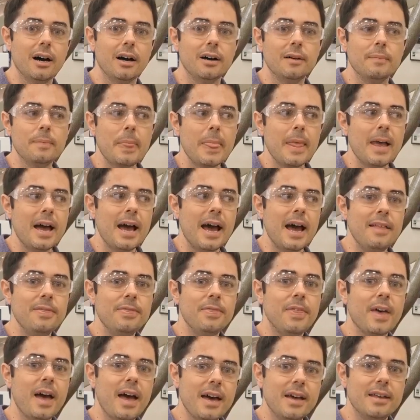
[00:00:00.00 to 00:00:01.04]
into kind
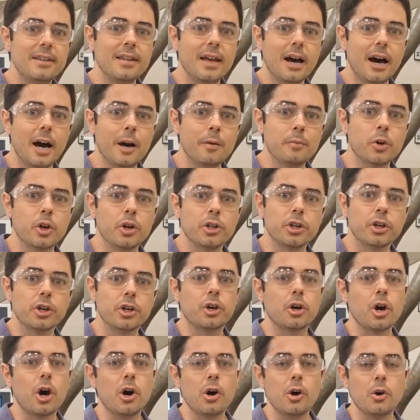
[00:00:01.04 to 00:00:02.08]
of a deep dive
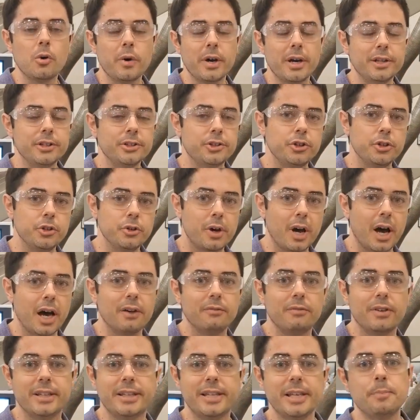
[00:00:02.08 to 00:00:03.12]
into a
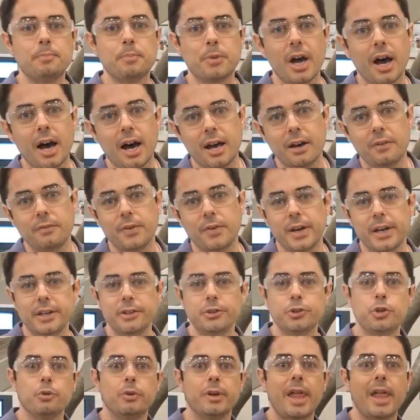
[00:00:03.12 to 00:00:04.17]
specific application
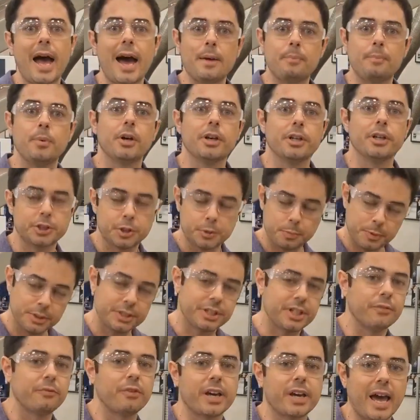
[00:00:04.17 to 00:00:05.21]
that this machine
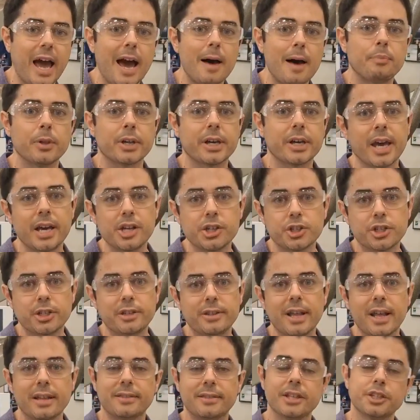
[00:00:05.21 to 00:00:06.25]
really fits well
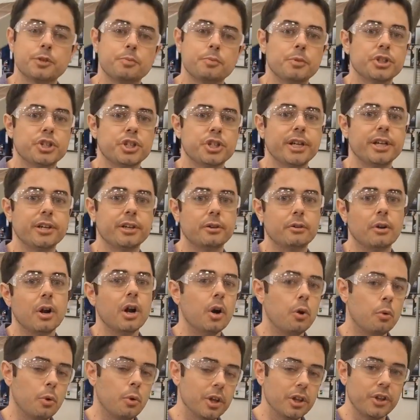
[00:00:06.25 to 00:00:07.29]
into,
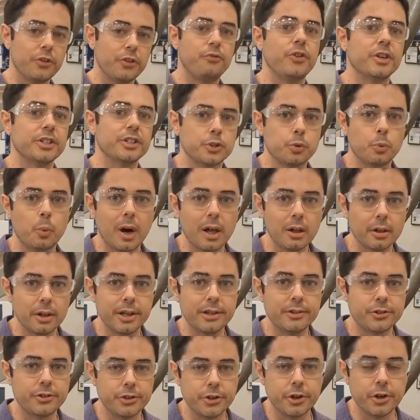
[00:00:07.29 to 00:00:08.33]
which is
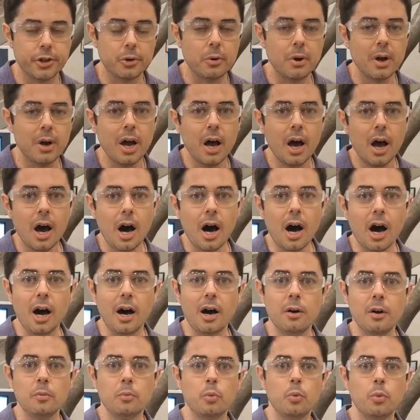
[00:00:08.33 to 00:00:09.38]
squaring up turning blanks.
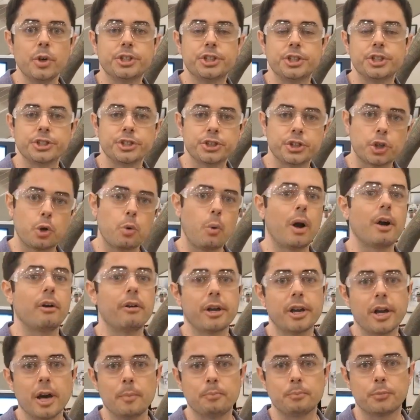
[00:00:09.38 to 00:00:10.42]
Okay,
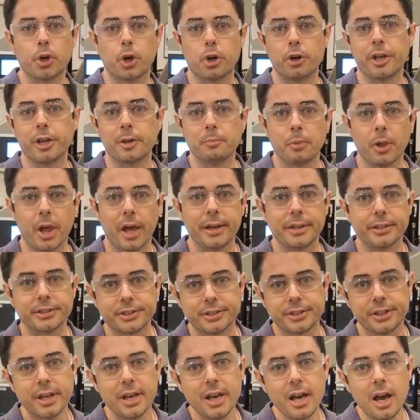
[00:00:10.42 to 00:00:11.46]
so
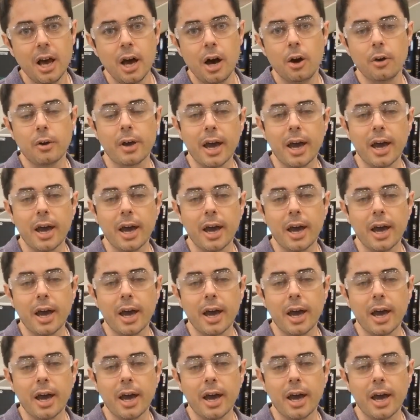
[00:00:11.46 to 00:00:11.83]
stay tuned,